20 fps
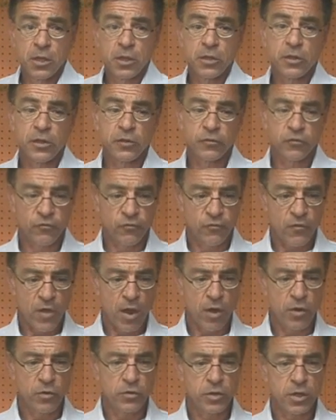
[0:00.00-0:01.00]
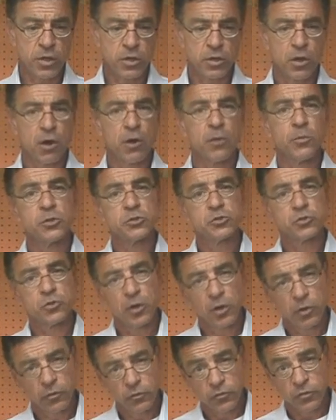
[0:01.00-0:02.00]
that's found in armored
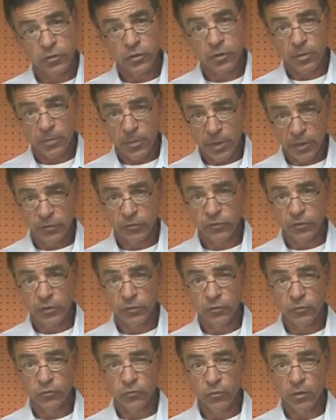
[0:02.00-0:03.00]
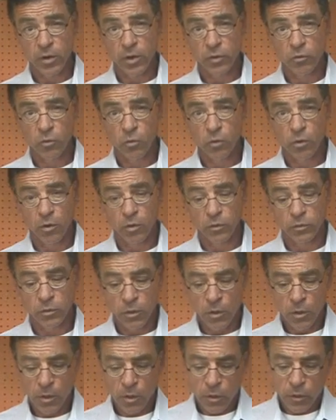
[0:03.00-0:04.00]
trailers and command centers around the world.
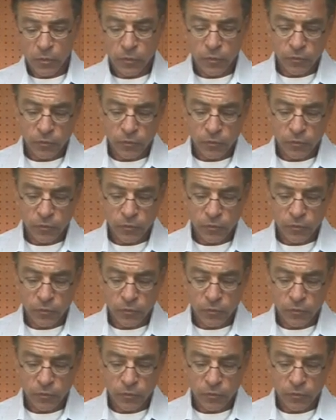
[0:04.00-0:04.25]
The